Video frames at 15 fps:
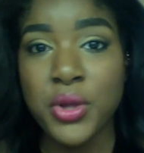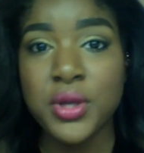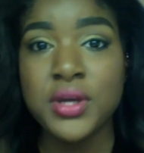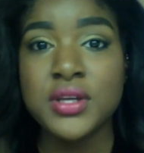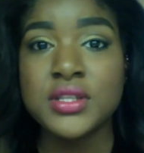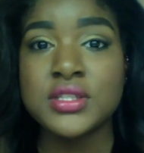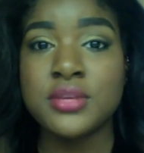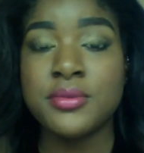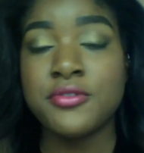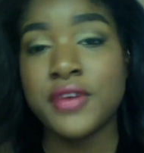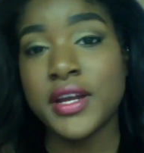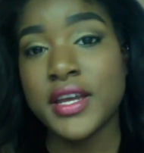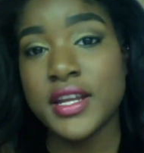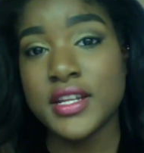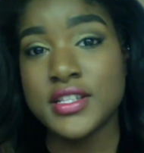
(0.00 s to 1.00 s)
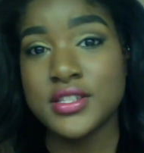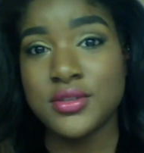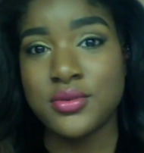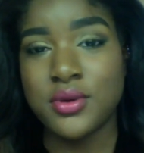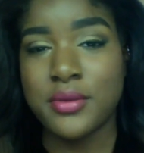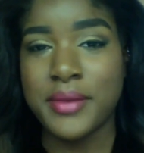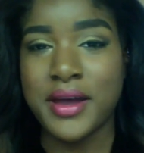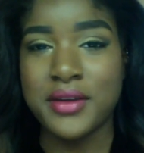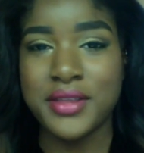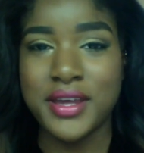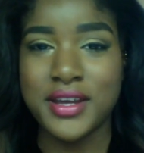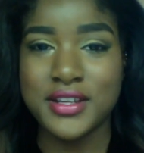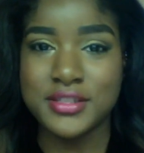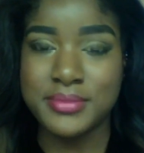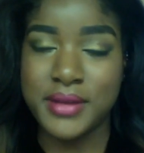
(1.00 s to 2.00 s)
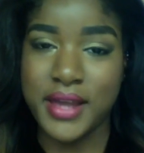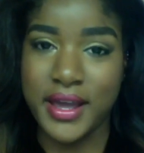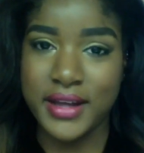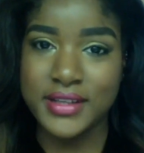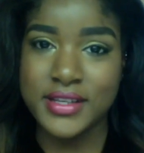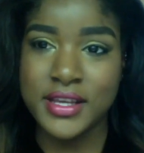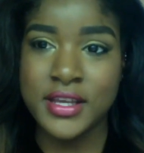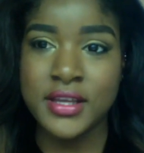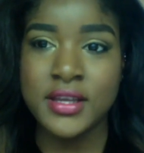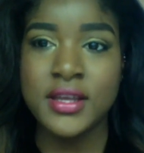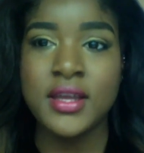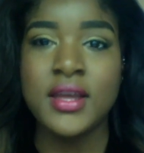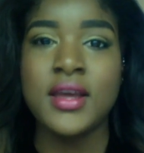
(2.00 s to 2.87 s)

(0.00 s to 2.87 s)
So before I get into how the hair has been acting,